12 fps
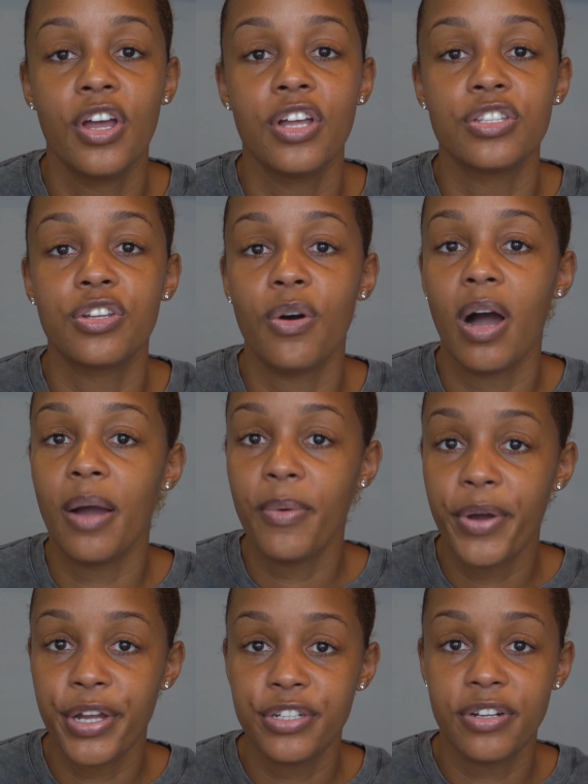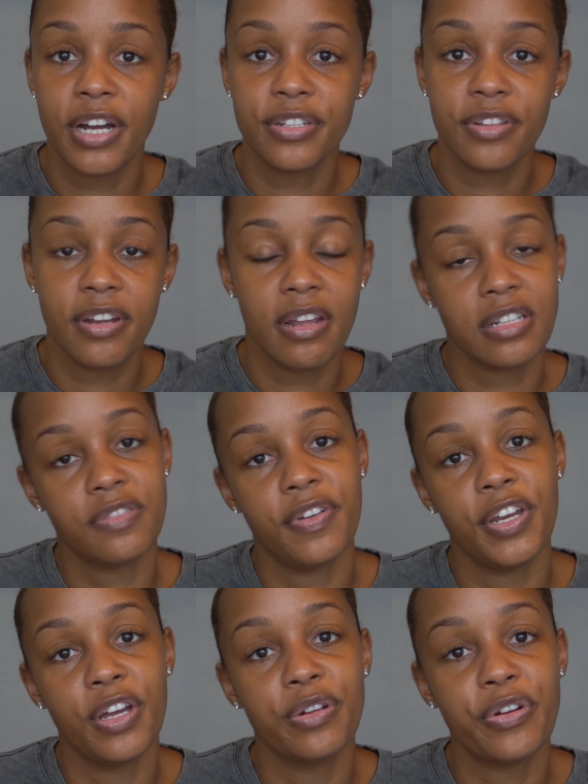So I will catch you guys on the next
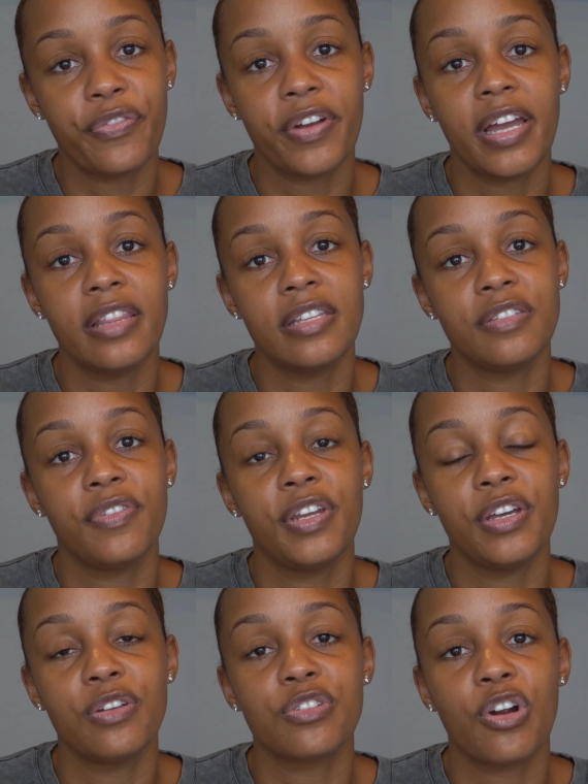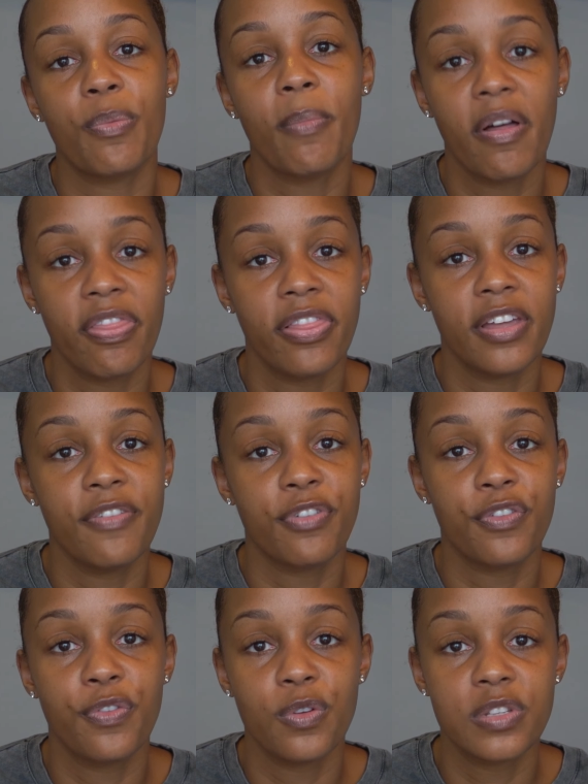video. Don't forget, these videos are monthly
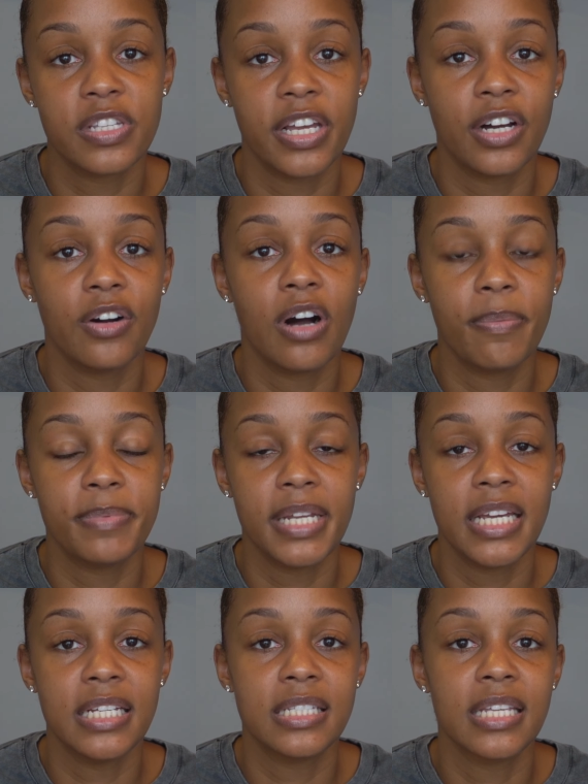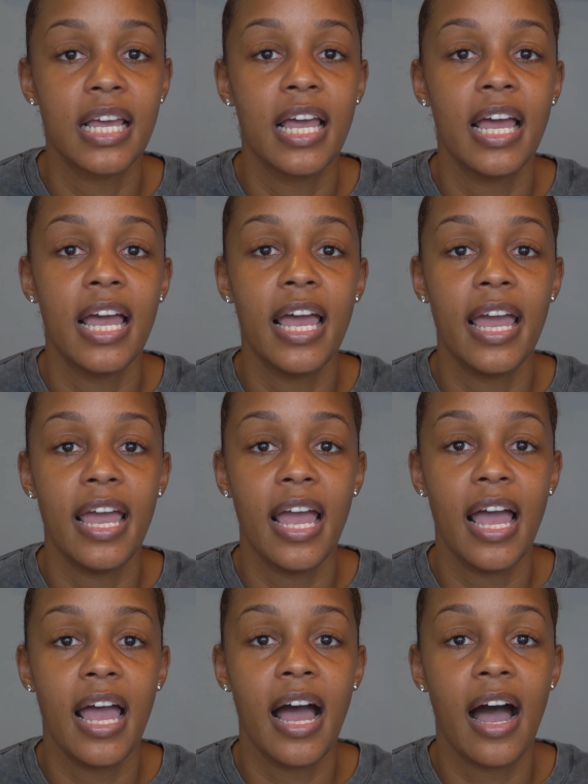for Full Sail updates,
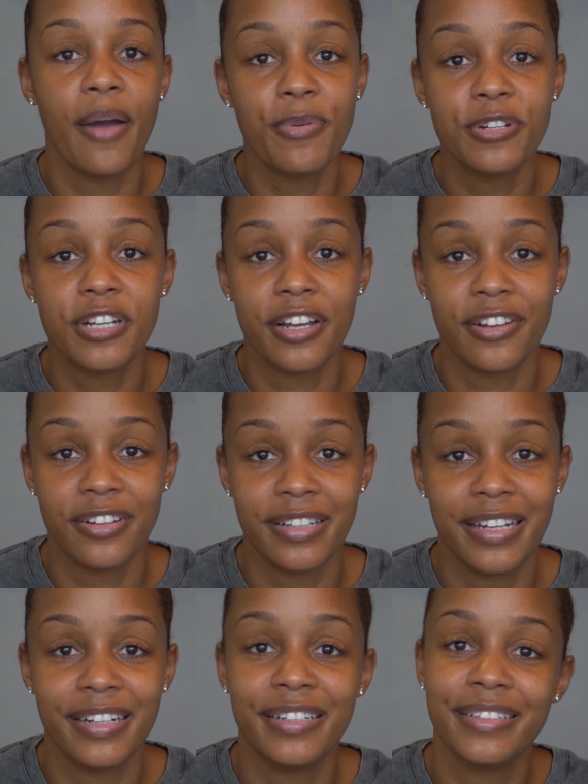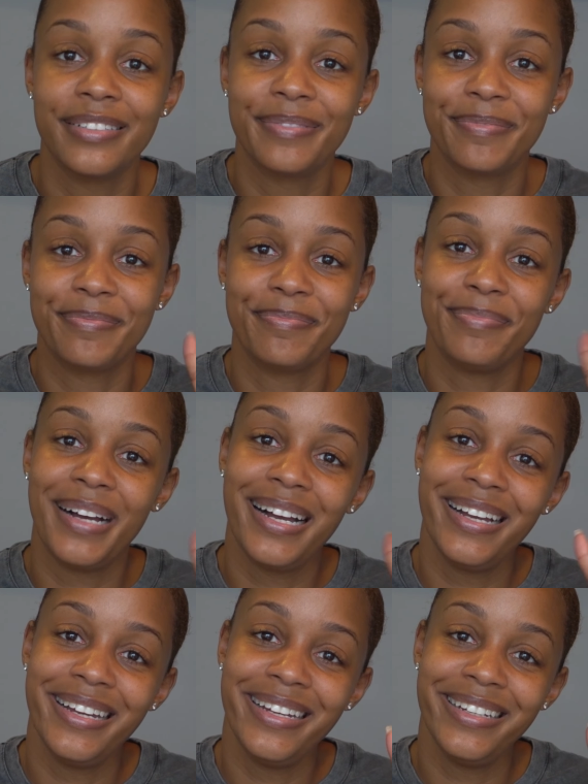and I will check y'all later.
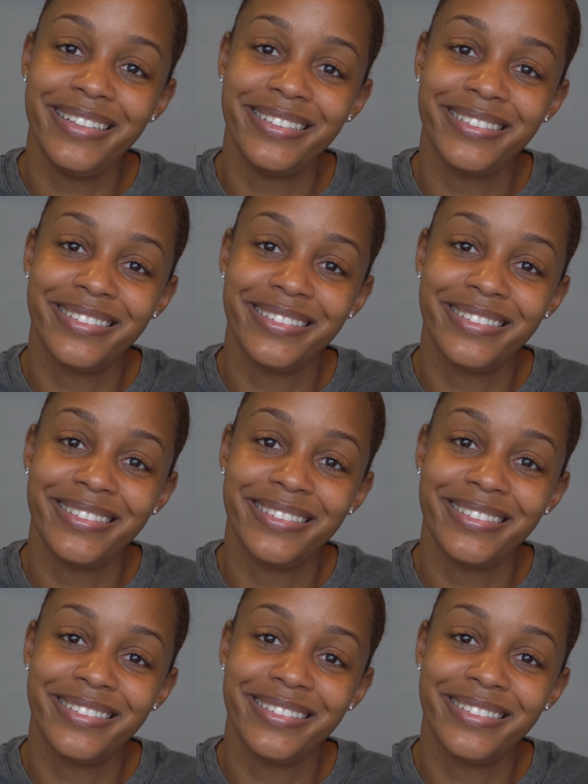Bye.